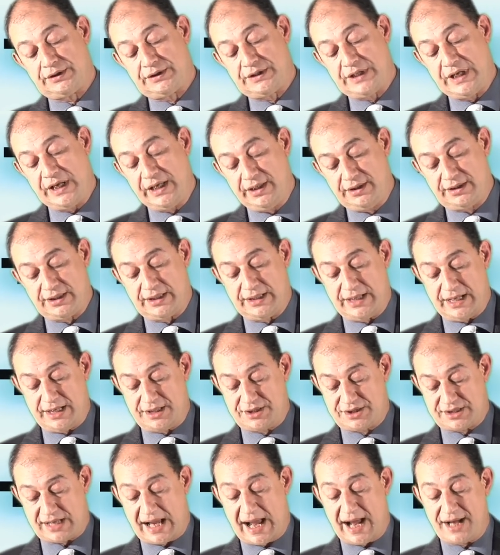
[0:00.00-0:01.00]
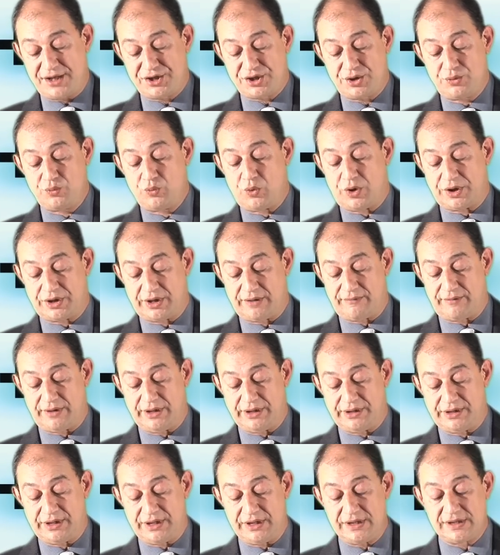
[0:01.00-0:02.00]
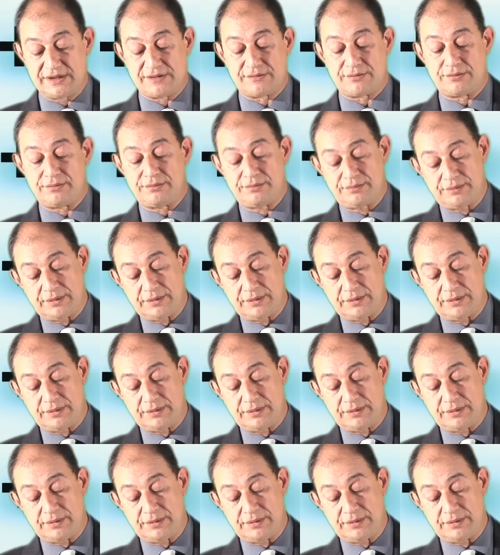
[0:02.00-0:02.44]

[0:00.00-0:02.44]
take the next action, whatever it is